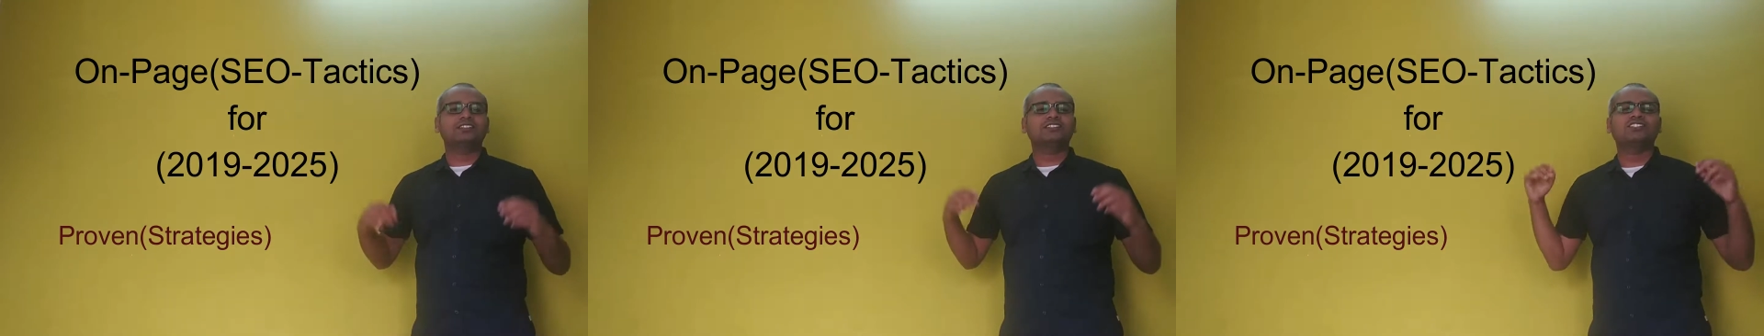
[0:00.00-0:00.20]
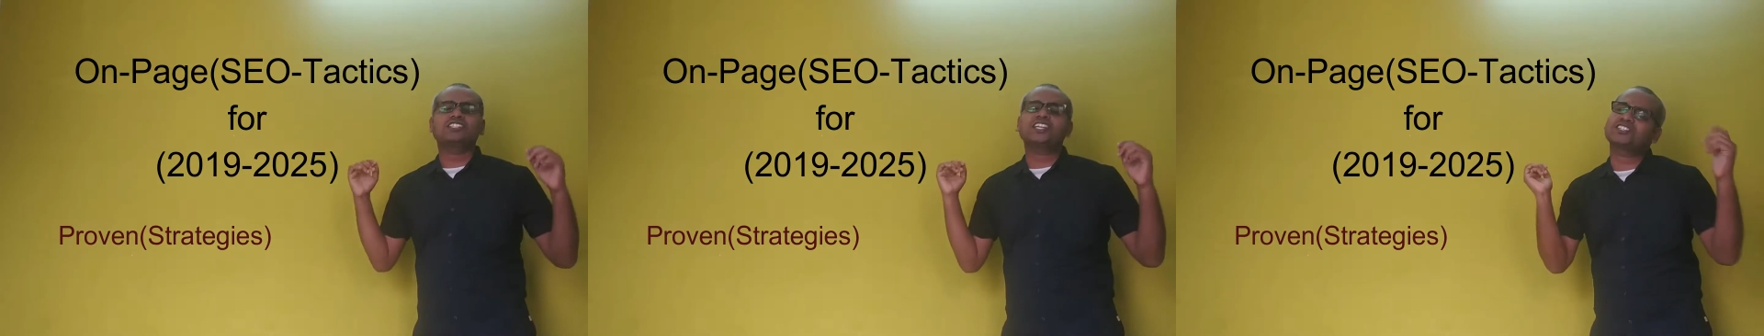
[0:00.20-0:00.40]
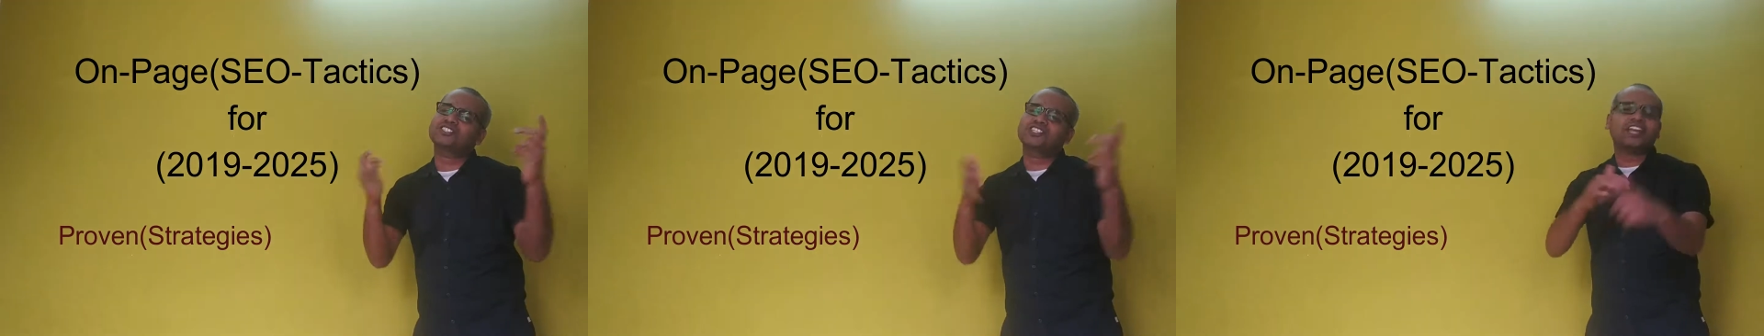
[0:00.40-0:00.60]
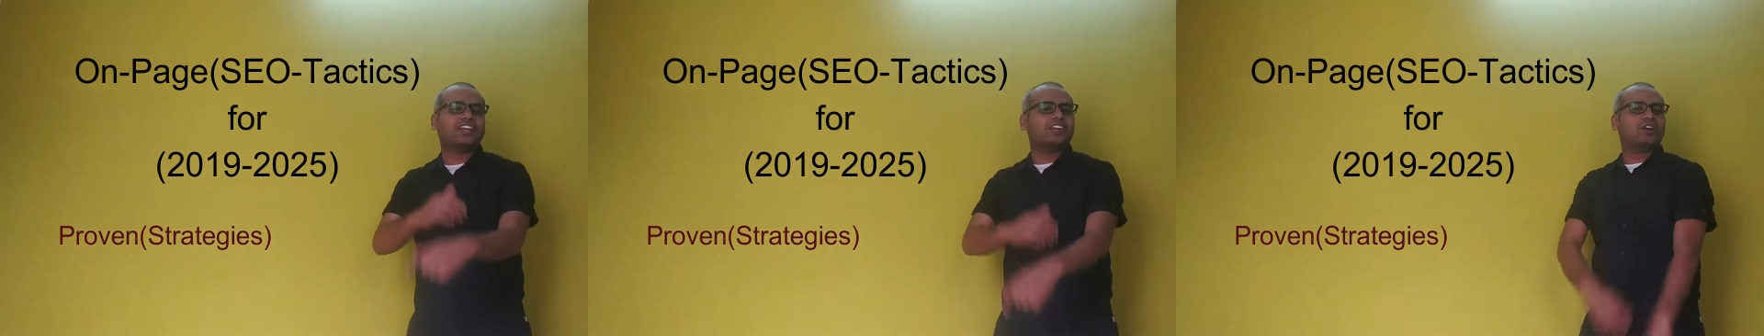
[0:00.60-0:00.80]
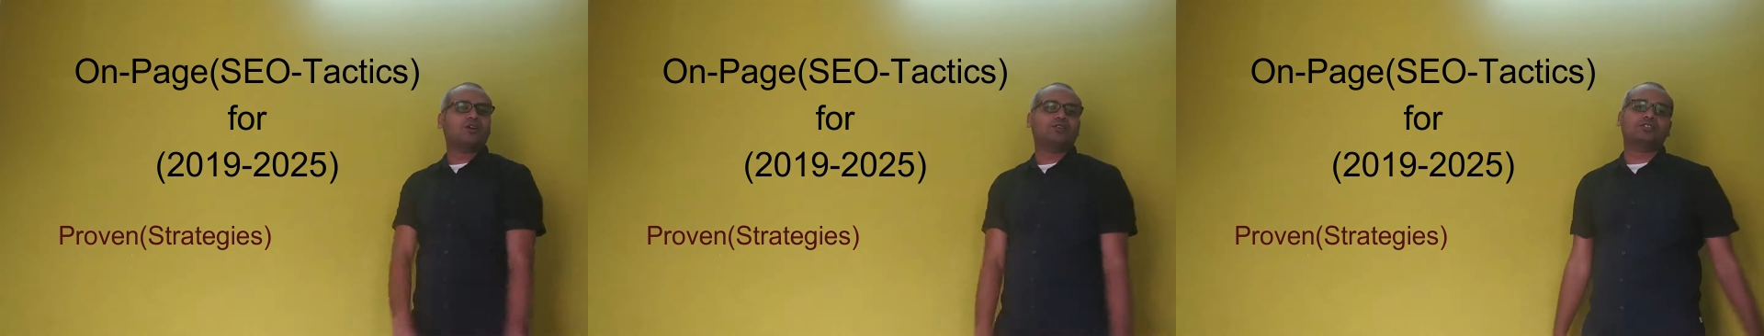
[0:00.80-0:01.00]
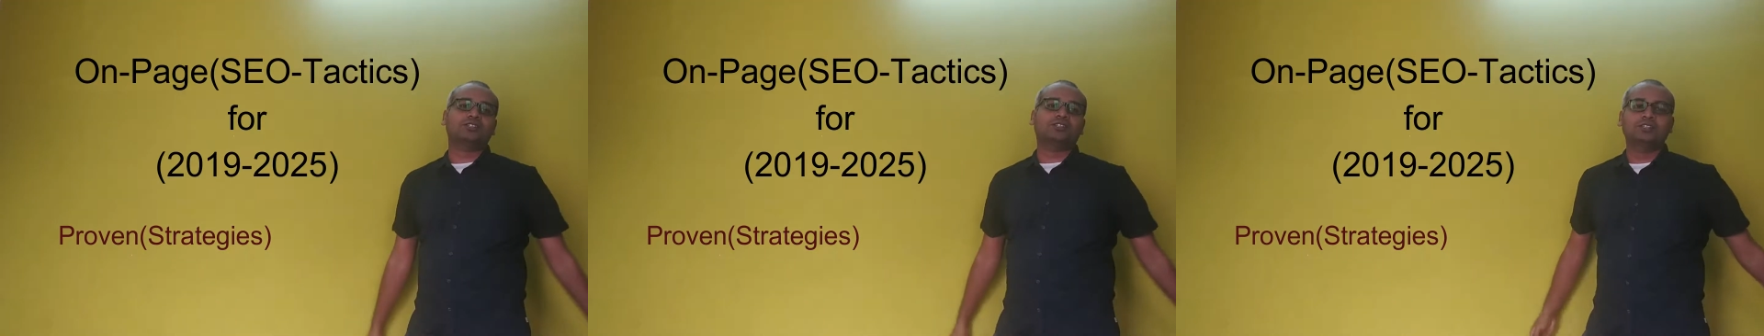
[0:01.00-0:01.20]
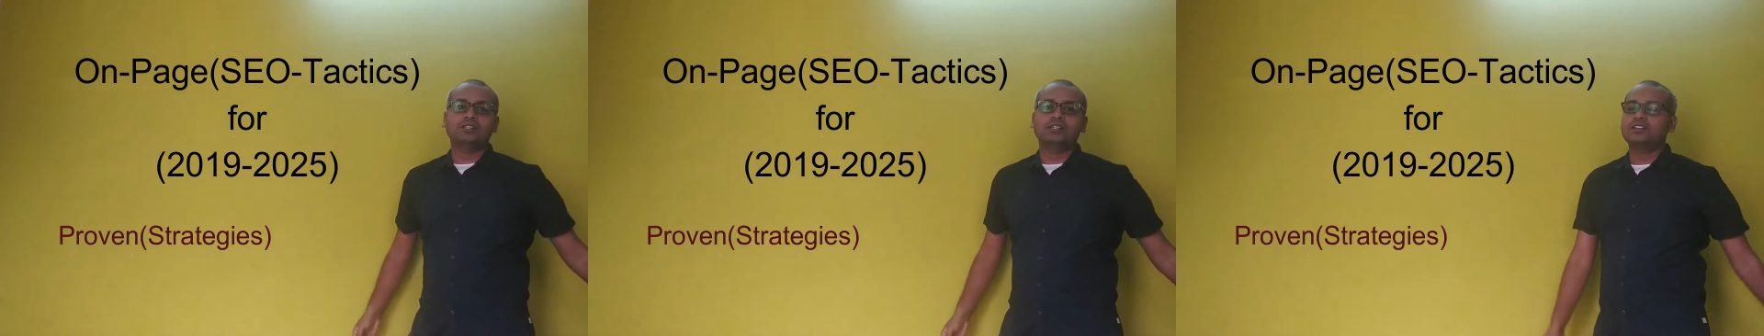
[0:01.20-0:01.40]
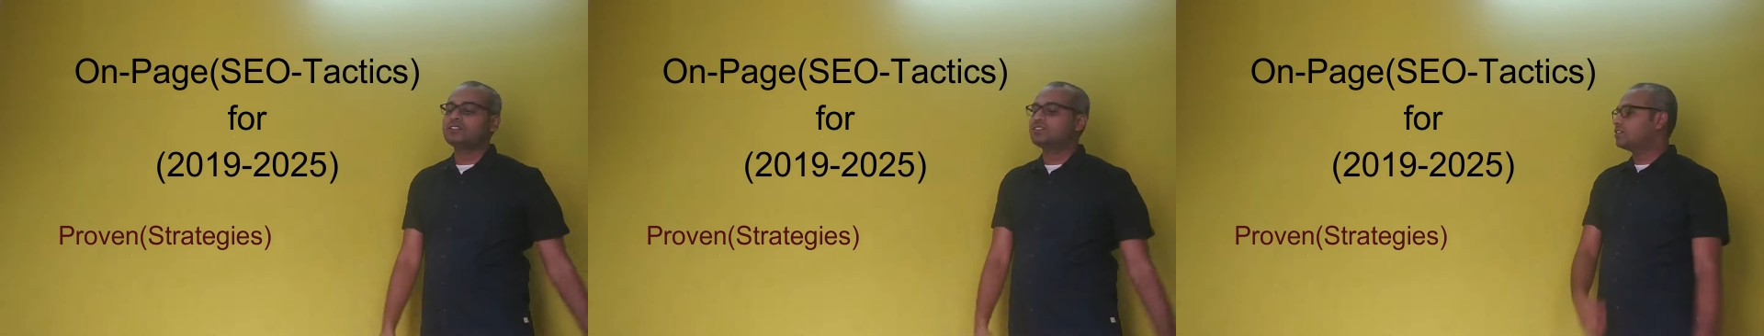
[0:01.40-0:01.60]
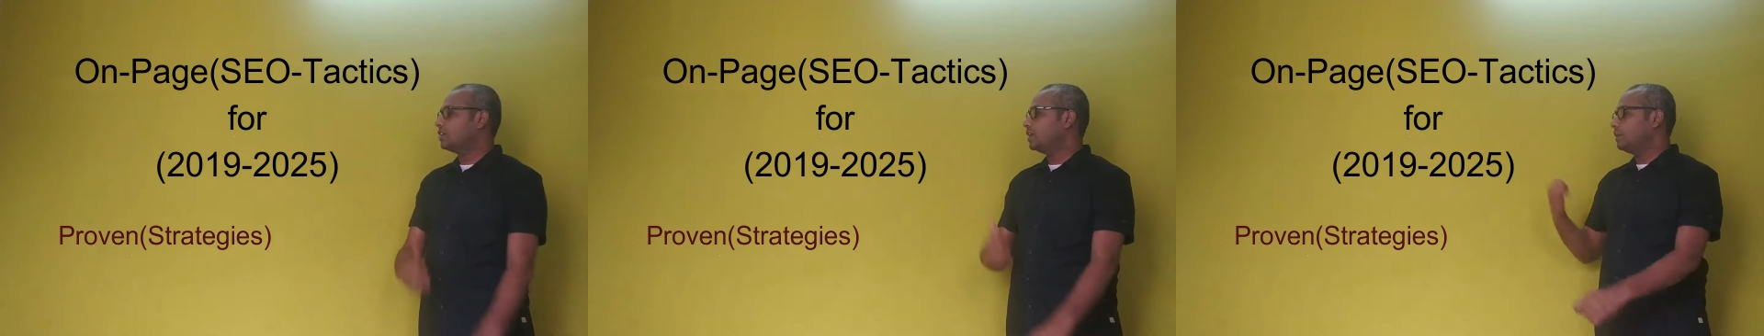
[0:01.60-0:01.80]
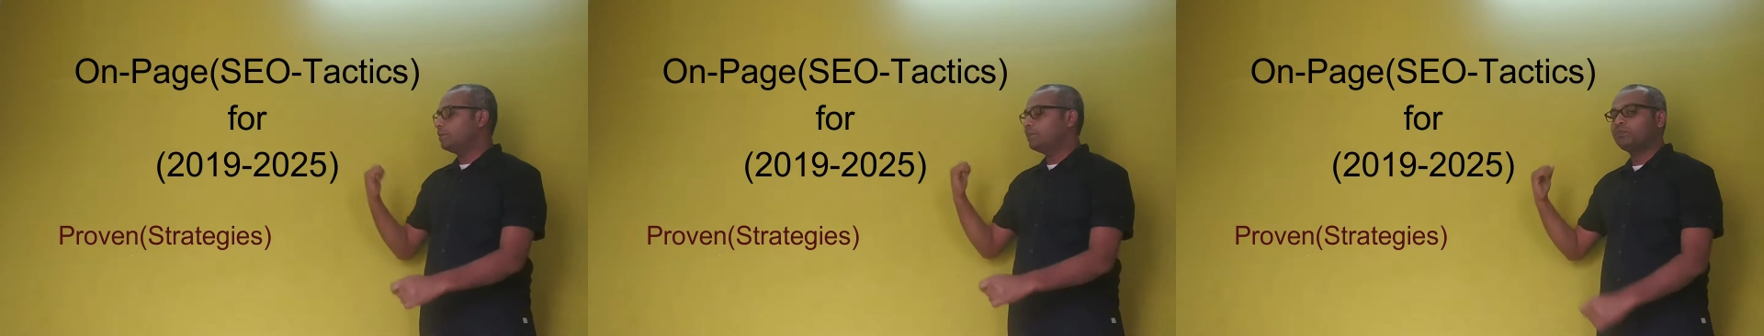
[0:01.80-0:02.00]
Just check it out.
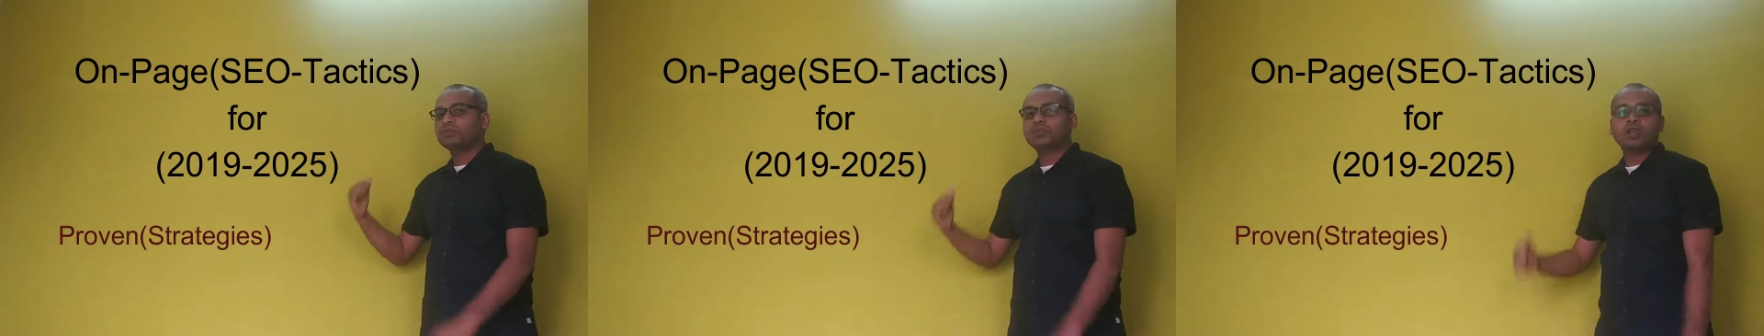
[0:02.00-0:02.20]
See.